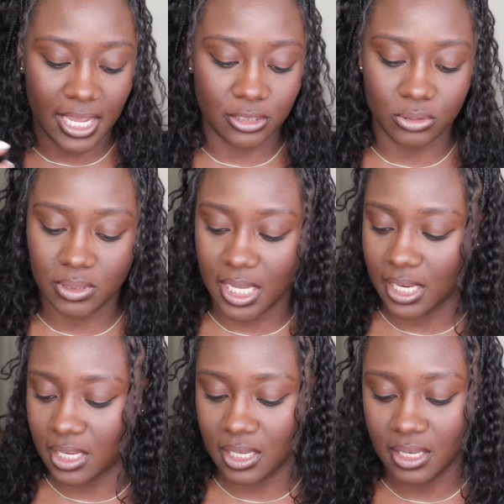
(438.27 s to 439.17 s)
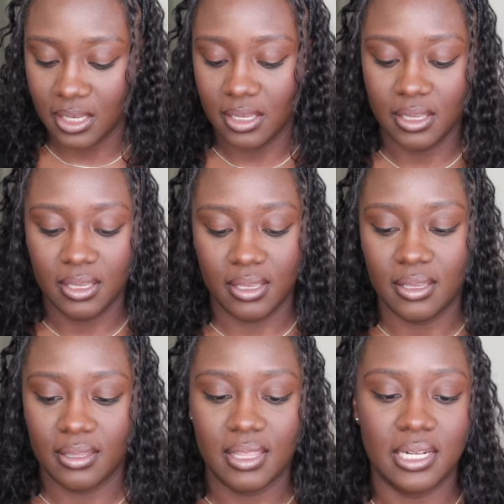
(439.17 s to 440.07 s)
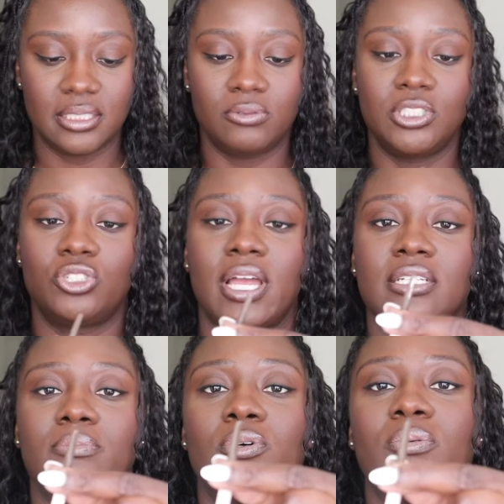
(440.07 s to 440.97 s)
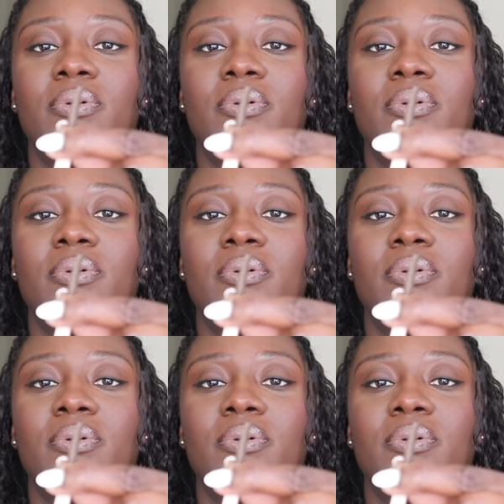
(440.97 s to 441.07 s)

I do like that it's a retractable,